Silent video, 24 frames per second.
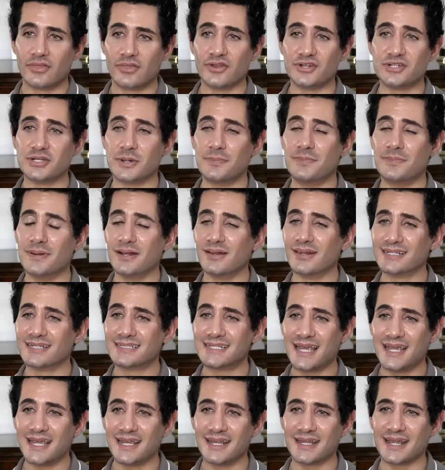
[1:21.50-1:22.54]
the
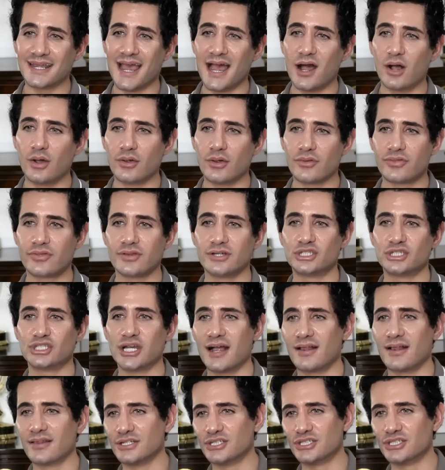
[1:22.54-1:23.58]
debilitating health
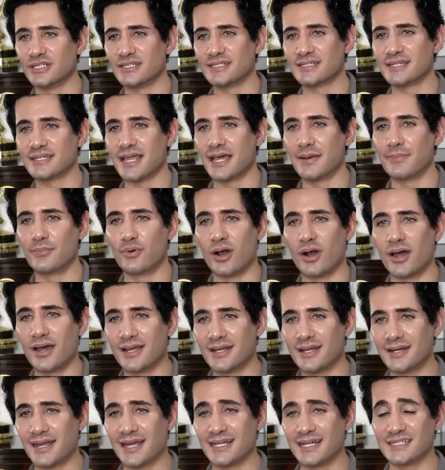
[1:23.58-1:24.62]
challenges that
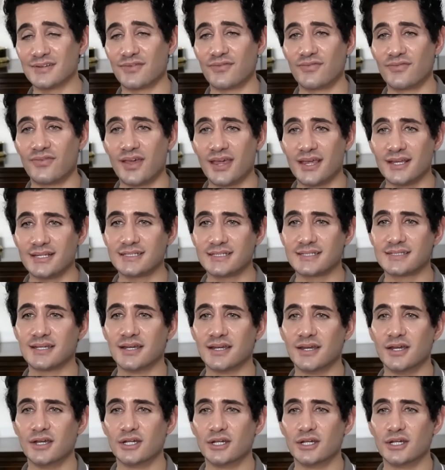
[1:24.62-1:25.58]
Brian has faced,